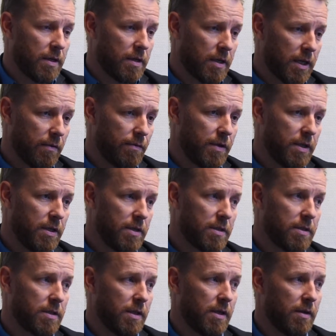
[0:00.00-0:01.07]
give
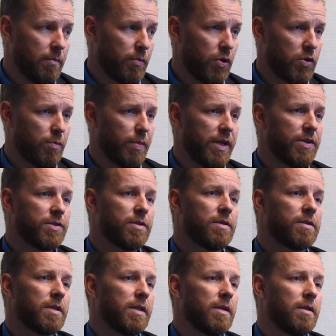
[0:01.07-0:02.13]
these
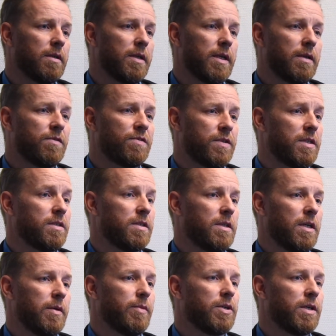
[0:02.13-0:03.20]
perturbations in CT
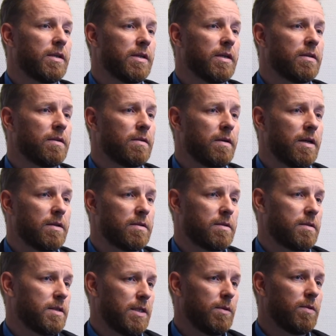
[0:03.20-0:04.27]
imaging as
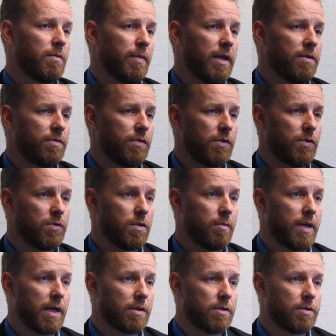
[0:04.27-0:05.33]
seen with many fiducial
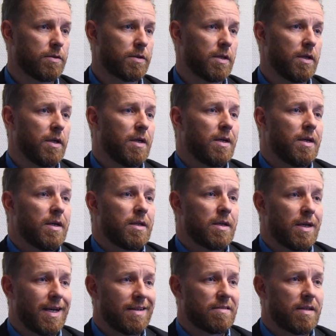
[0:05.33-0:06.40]
markers. The
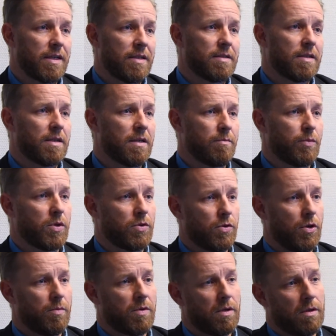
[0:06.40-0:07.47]
last thing is it doesn't
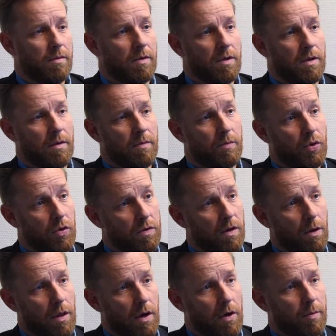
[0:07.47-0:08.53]
perturb the proton
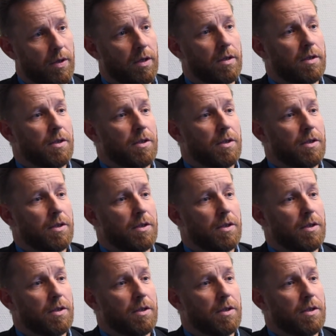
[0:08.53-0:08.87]
therapy.